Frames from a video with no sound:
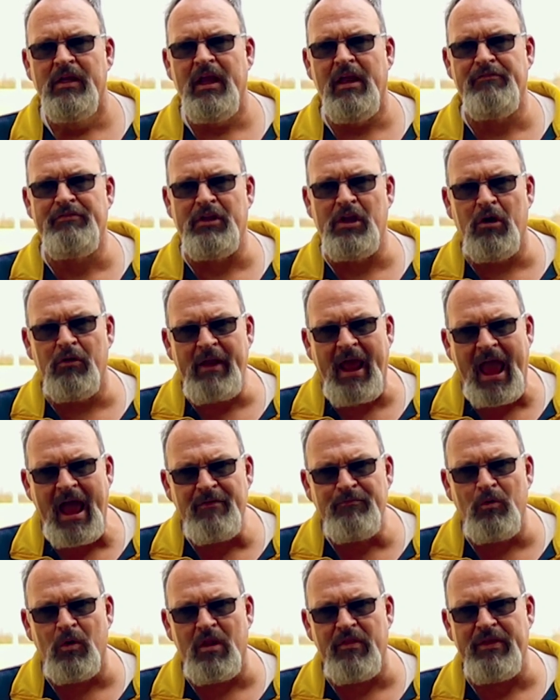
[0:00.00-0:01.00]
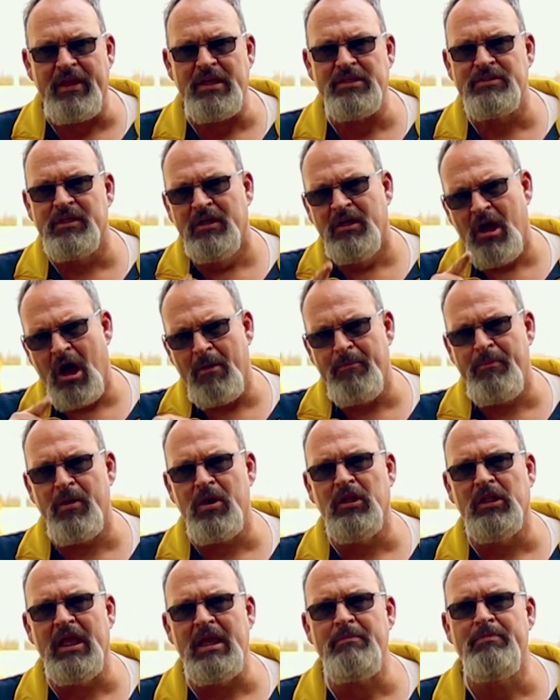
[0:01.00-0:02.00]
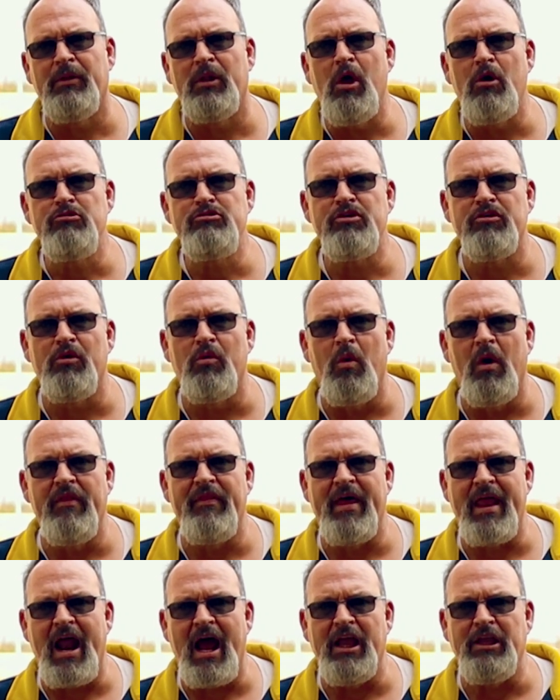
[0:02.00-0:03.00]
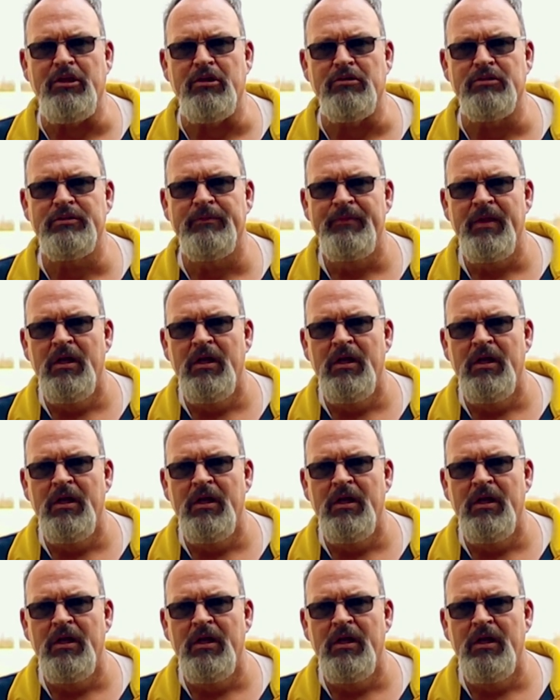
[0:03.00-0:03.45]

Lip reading: If you don't have one of these, I'll put a link below to the one that I use.